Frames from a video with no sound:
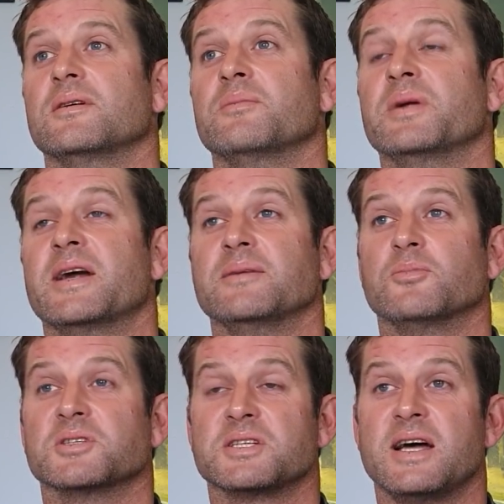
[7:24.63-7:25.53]
My name
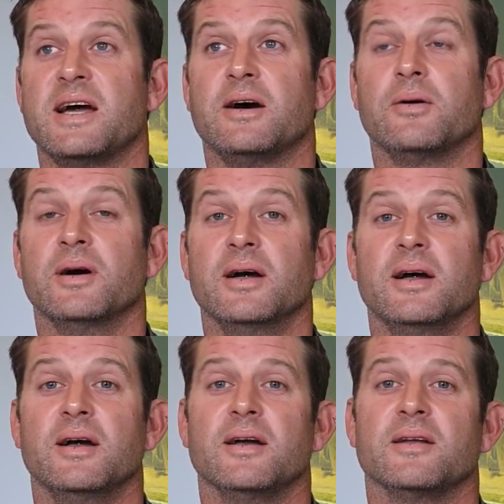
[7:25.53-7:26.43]
wasn't out.
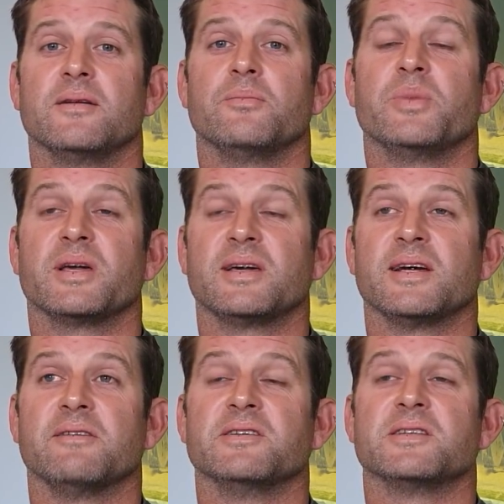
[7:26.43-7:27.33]
Big
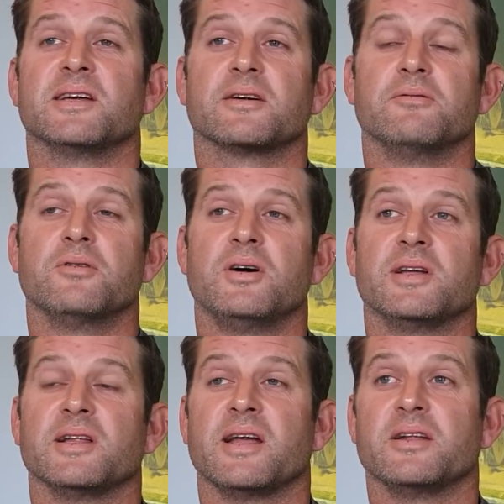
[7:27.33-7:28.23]
gearys, and they got right
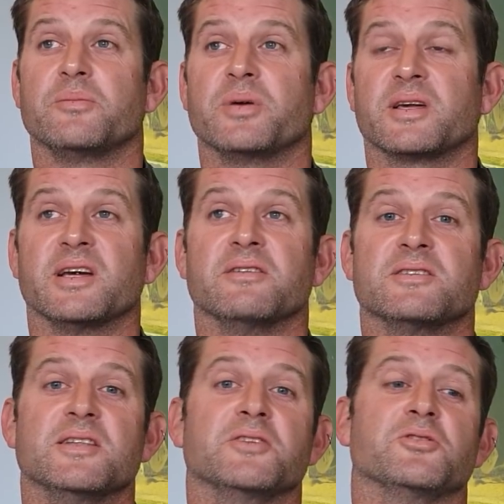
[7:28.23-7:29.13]
near the end of big gearys,
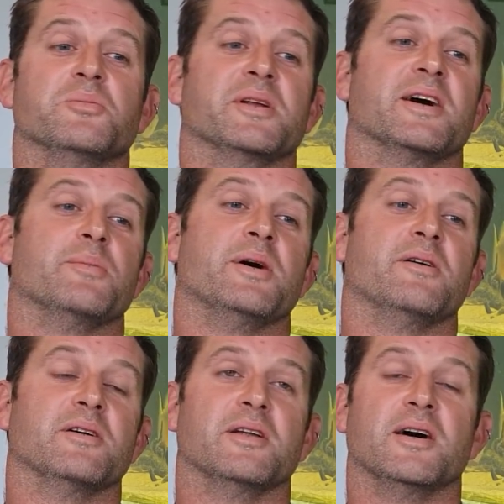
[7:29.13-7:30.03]
and they drew my name
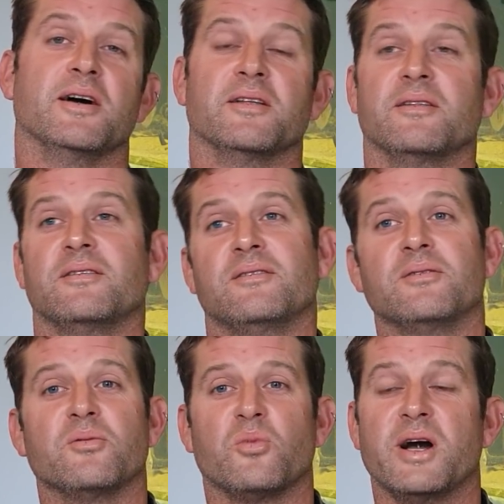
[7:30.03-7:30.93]
out. And
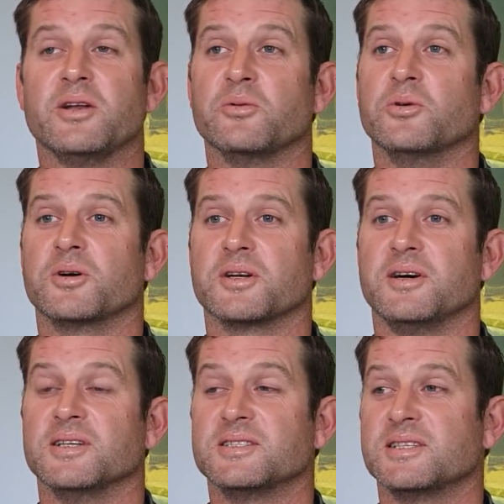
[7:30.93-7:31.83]
Wayne, who
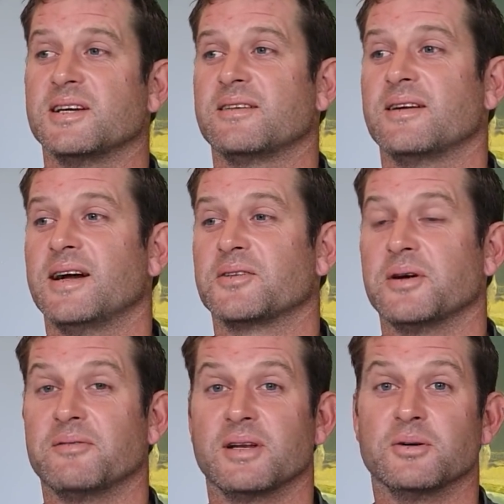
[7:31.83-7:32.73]
organises it, had to
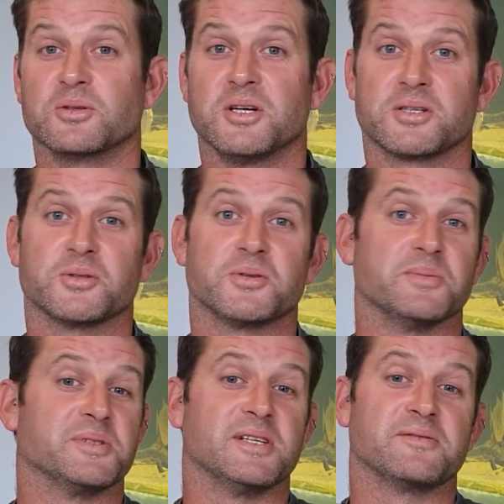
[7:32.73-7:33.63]
have a little chuckle to
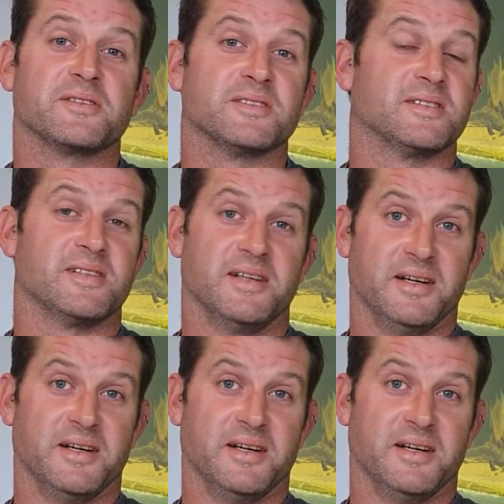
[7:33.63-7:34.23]
himself, because